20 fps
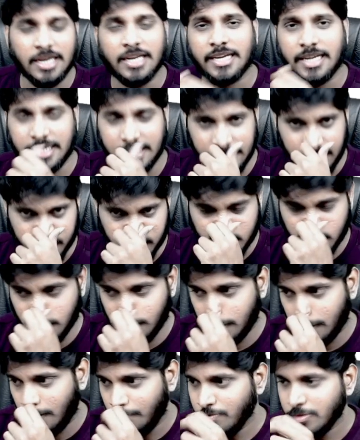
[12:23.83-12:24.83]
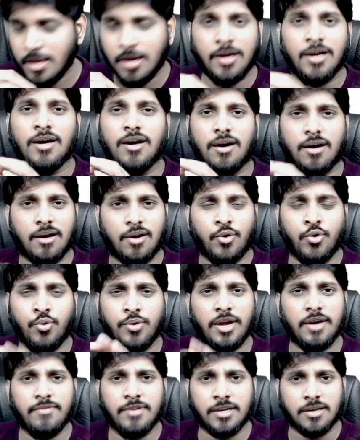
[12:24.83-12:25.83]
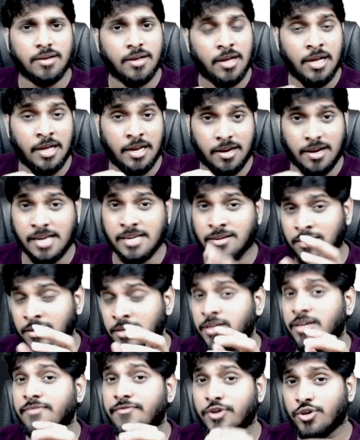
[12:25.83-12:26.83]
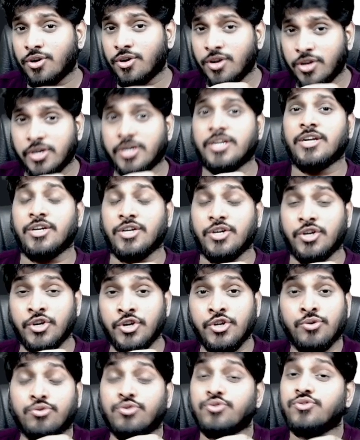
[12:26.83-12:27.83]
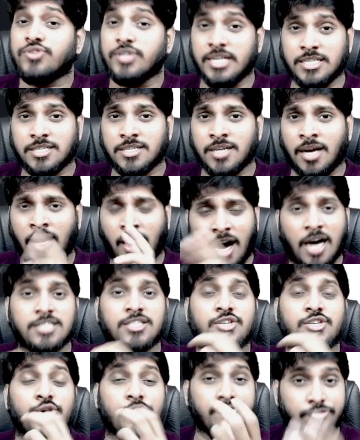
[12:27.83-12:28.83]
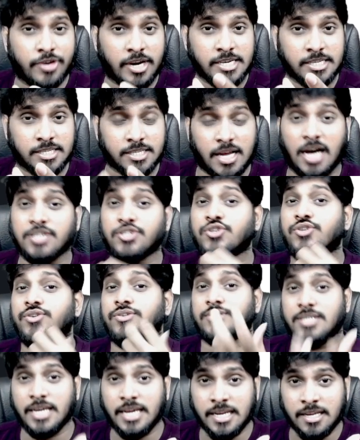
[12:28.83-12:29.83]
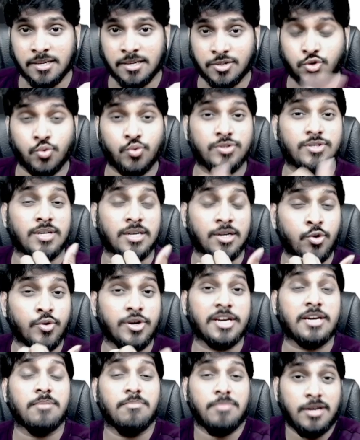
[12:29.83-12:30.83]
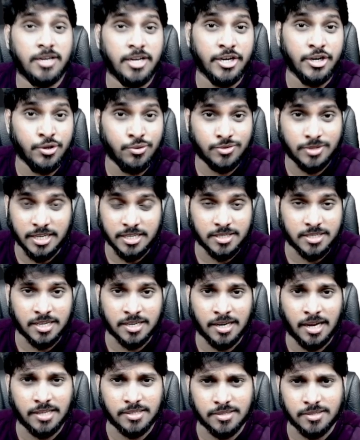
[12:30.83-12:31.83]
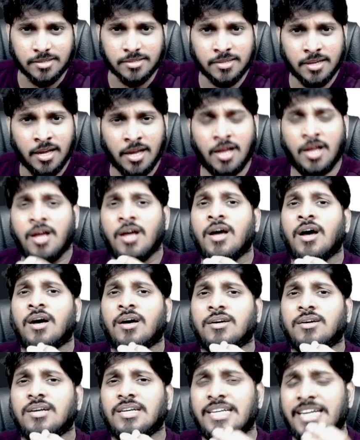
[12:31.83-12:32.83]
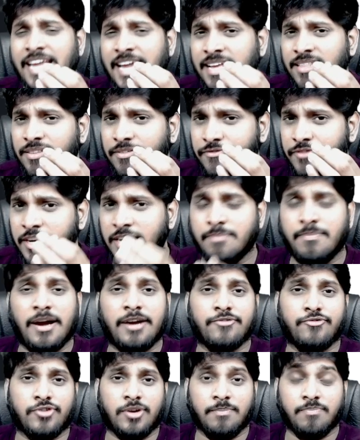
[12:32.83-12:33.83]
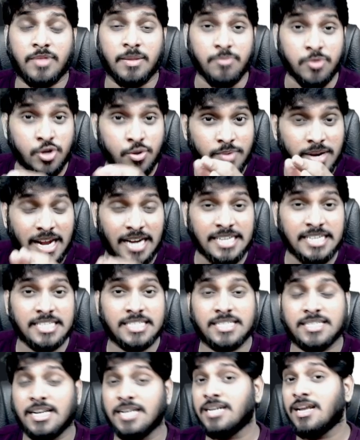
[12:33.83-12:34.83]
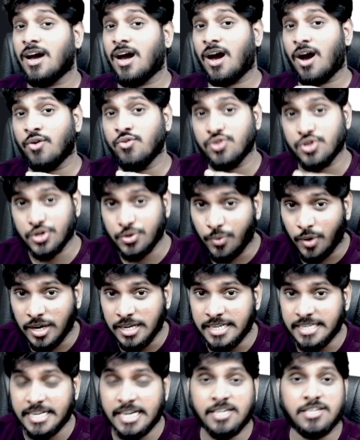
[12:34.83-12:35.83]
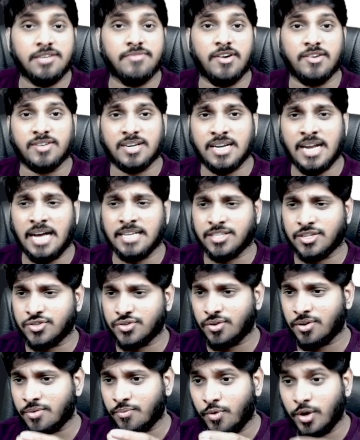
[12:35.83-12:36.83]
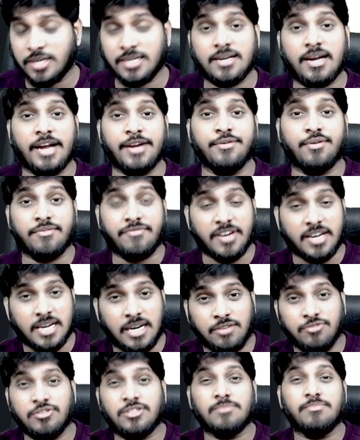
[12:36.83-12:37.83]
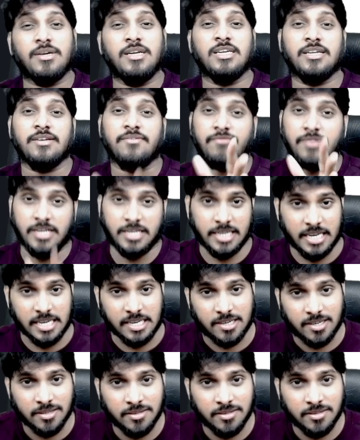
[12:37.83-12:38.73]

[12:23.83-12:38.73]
Isn't it? Whoever, like if at all you are new to Shrestha, ask your friends, ask your seniors who recommended you Shrestha classes. Take the feedback from them. You will understand how qualitative our classes are, what kind of accountability we take.